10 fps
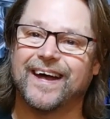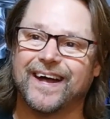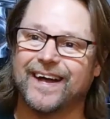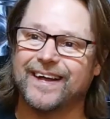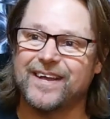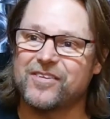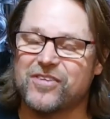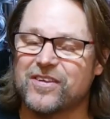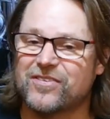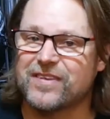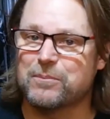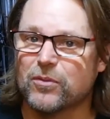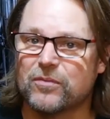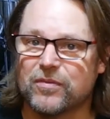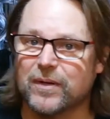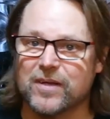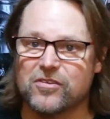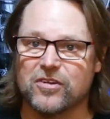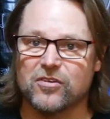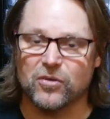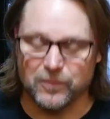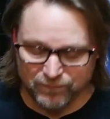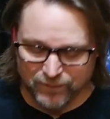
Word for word: Uh, it's, it's simple, very easy to do.